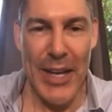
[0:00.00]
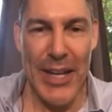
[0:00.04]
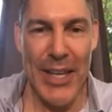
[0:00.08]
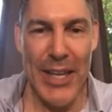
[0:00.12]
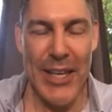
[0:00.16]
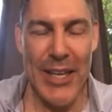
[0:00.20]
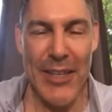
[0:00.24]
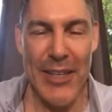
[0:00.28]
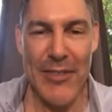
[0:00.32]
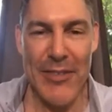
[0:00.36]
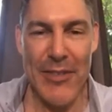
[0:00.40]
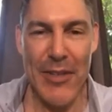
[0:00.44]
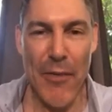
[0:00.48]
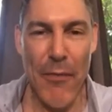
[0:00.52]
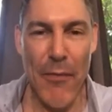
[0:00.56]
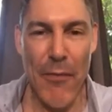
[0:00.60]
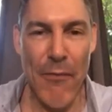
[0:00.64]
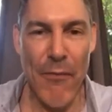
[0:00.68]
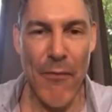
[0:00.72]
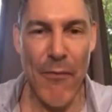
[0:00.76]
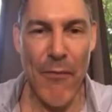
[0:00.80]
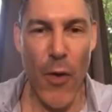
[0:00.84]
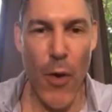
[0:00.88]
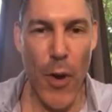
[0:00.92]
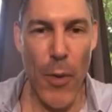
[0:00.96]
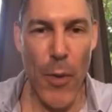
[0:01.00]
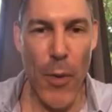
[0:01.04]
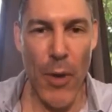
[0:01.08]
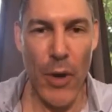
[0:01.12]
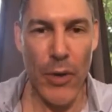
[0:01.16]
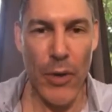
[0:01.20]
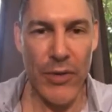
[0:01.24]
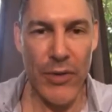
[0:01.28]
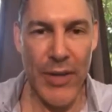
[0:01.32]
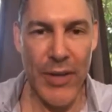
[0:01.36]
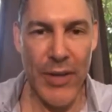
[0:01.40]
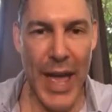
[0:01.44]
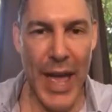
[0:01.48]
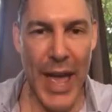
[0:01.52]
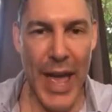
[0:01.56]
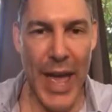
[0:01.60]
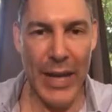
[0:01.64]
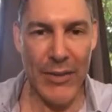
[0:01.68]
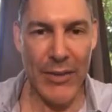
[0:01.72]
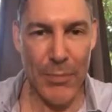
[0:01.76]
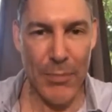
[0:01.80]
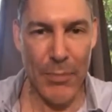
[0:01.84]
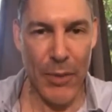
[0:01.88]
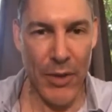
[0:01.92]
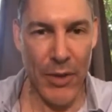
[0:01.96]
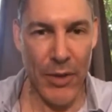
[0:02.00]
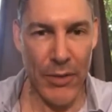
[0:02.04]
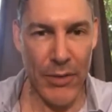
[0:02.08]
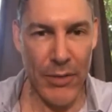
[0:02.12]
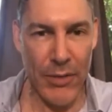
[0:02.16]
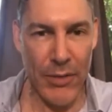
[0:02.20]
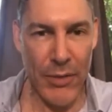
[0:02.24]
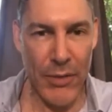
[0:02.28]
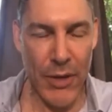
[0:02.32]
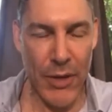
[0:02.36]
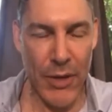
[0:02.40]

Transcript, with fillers: He is the foremost expert